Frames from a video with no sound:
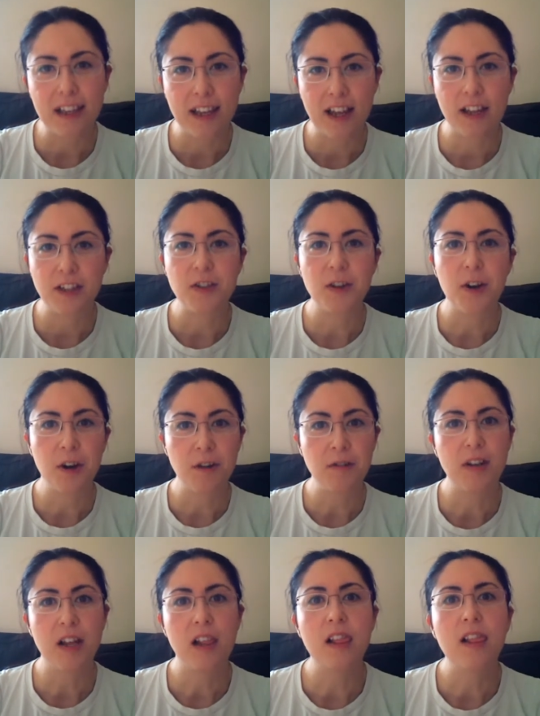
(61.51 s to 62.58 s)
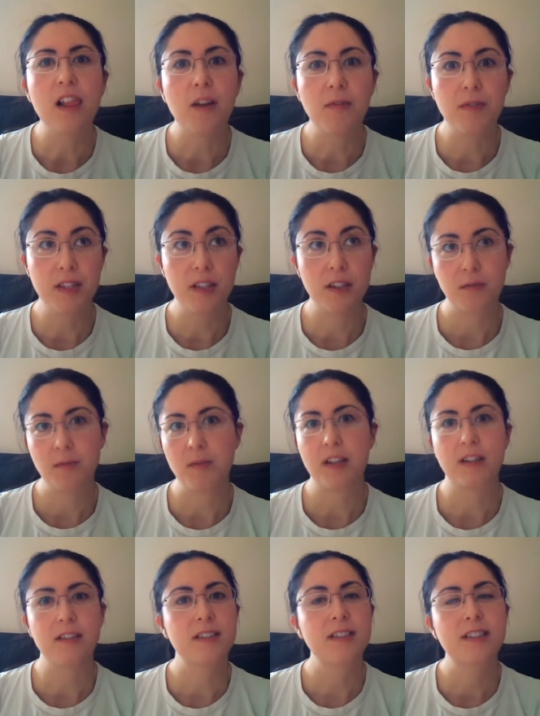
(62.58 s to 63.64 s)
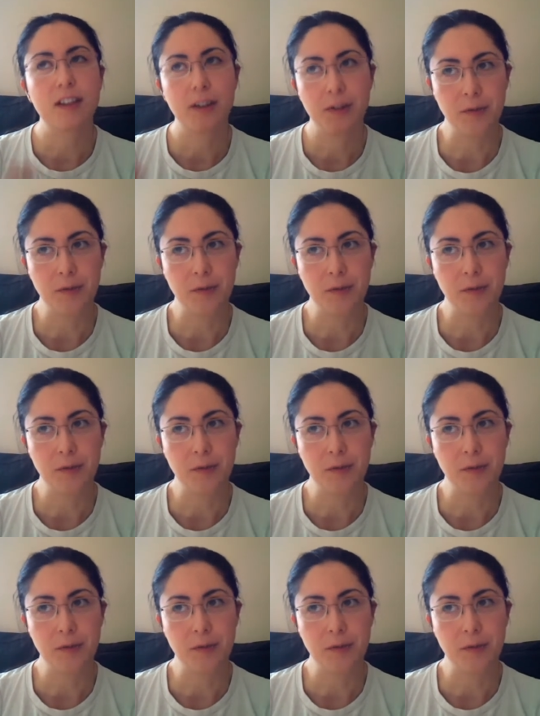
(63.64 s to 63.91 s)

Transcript: and your owner loves it when you sing for